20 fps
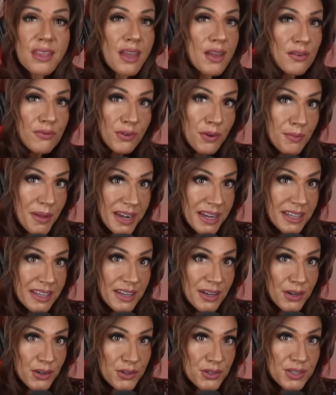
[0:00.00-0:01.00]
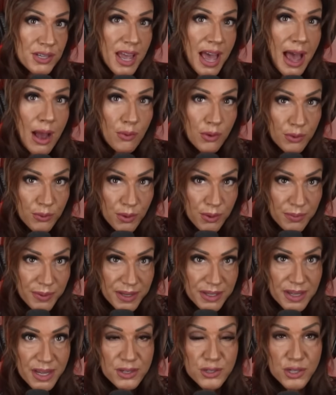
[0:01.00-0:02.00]
For many years, Howard
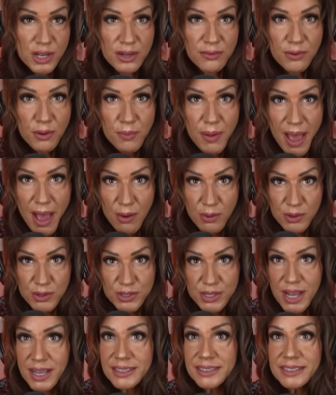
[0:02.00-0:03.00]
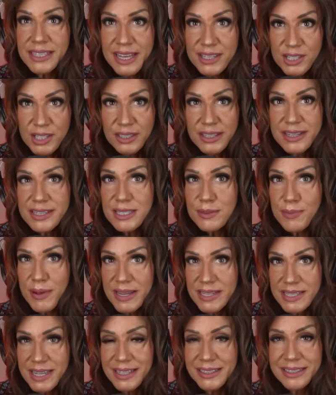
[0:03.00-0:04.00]
Rubin and Jennifer Powers allegedly
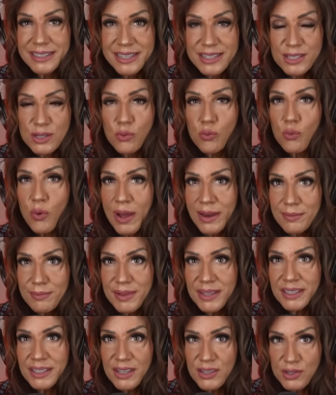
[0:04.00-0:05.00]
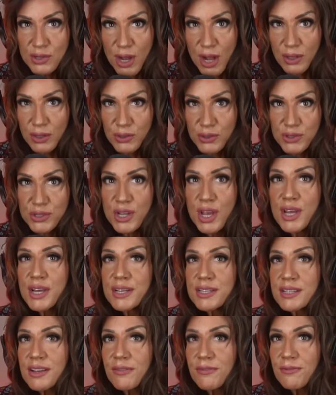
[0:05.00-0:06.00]
spent at least $1 million
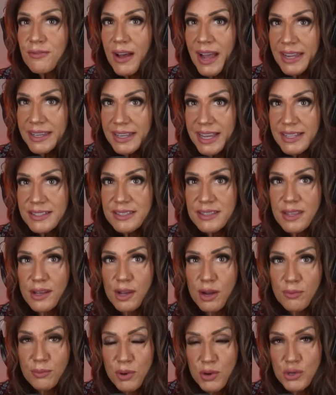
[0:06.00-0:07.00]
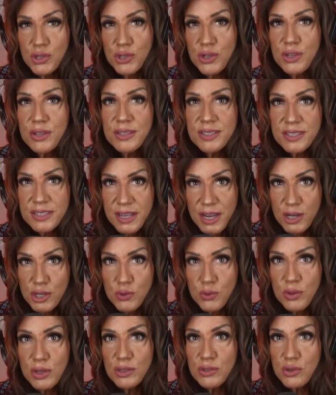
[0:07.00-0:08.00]
to finance the commercial
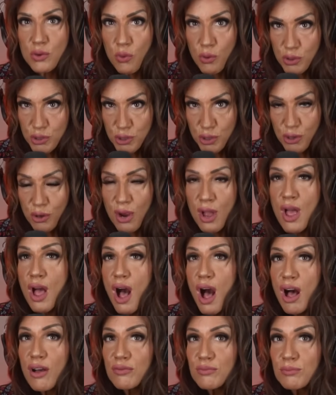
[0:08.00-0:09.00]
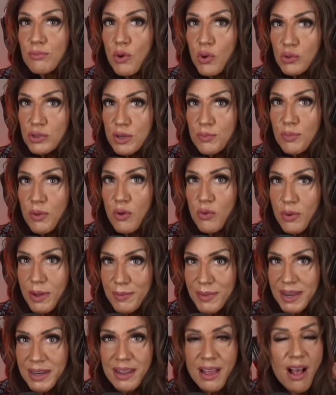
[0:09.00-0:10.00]
sexual torture of multiple
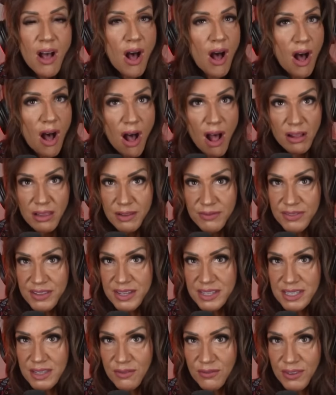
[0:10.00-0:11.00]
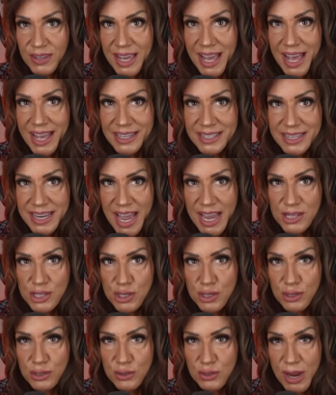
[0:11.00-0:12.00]
women, all of this via a
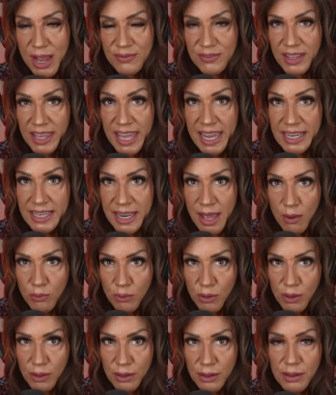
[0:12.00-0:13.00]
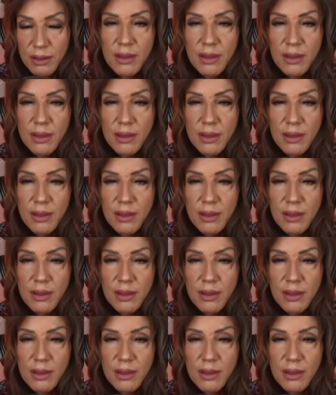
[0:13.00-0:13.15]
national trafficking network.